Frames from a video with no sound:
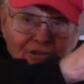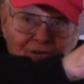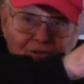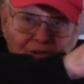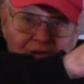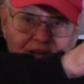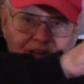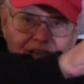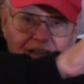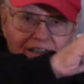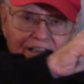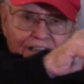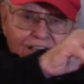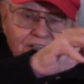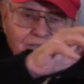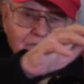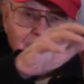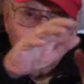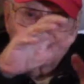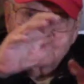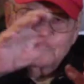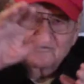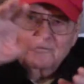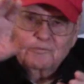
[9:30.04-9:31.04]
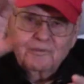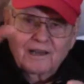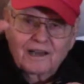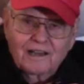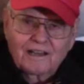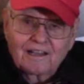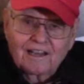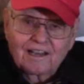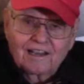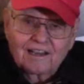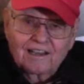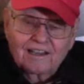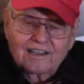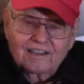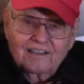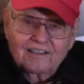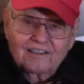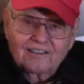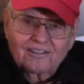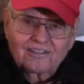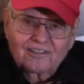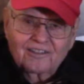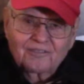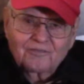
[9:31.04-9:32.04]
around and spout out of
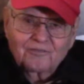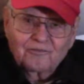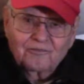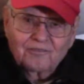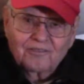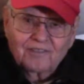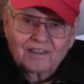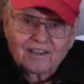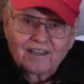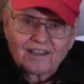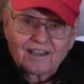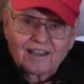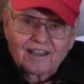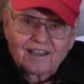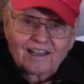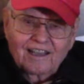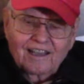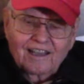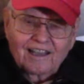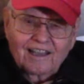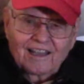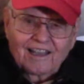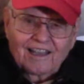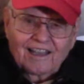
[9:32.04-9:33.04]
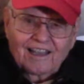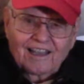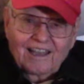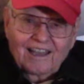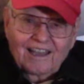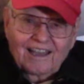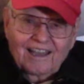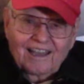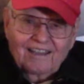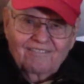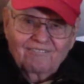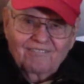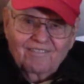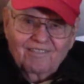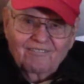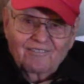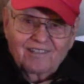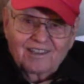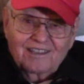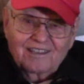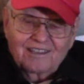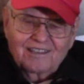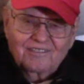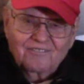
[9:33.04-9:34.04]
here, and when
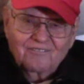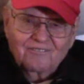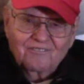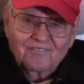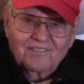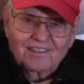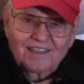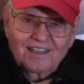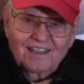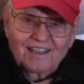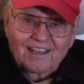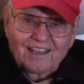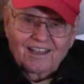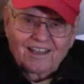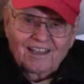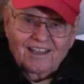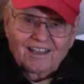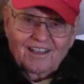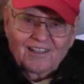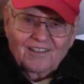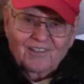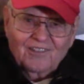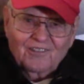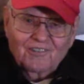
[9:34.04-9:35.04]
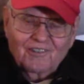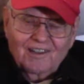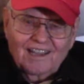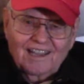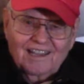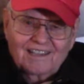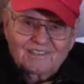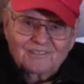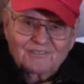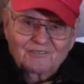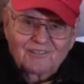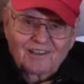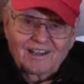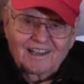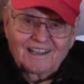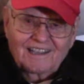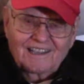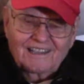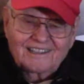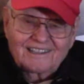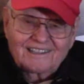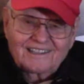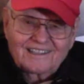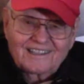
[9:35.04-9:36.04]
we thrashed, why,
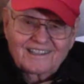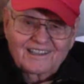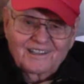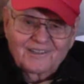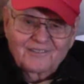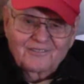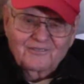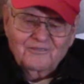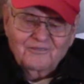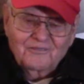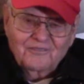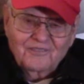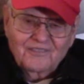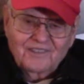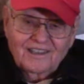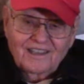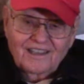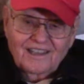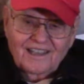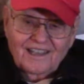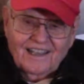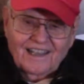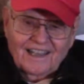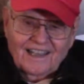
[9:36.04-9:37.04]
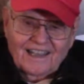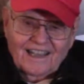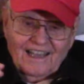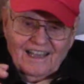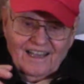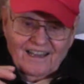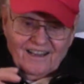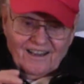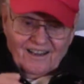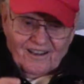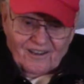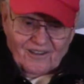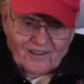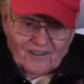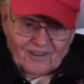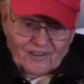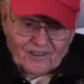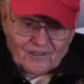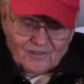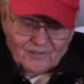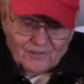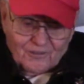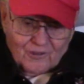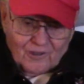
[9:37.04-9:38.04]
it had a
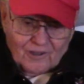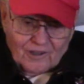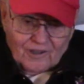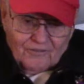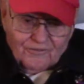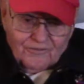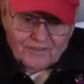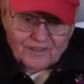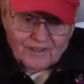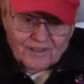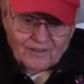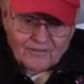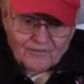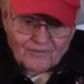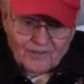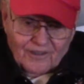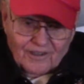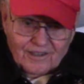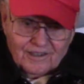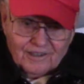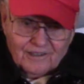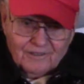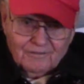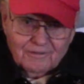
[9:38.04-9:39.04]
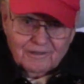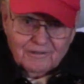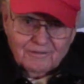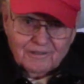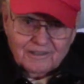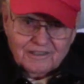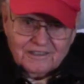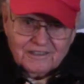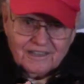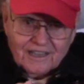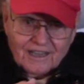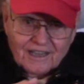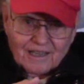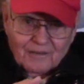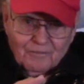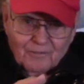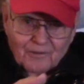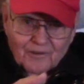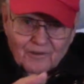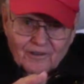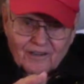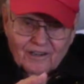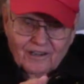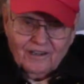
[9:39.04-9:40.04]
long trough in the front that we would set up
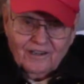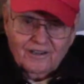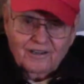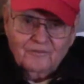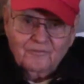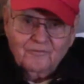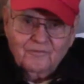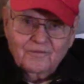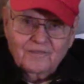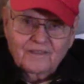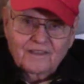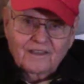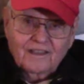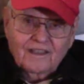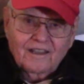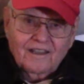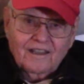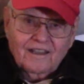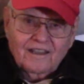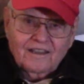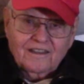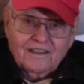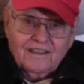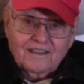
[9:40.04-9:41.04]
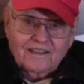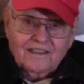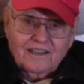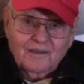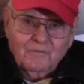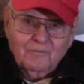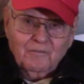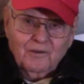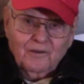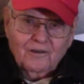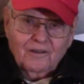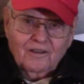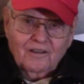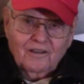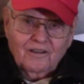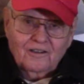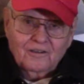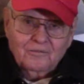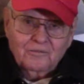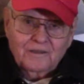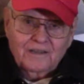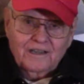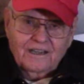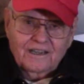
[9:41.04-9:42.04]
on there that they'd pull
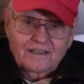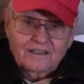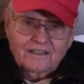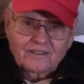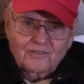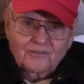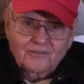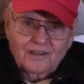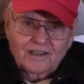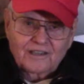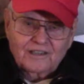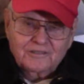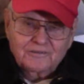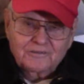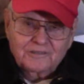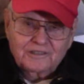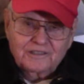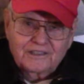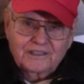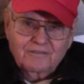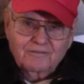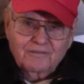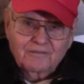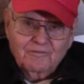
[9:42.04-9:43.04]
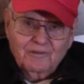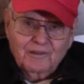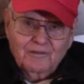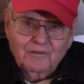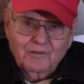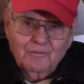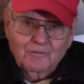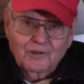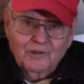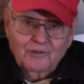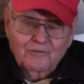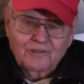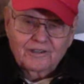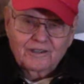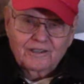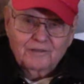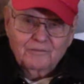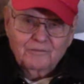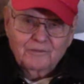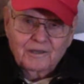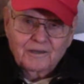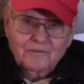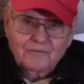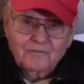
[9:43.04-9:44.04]
along behind the thrash machine when we were moving
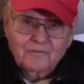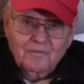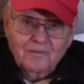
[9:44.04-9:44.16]
it,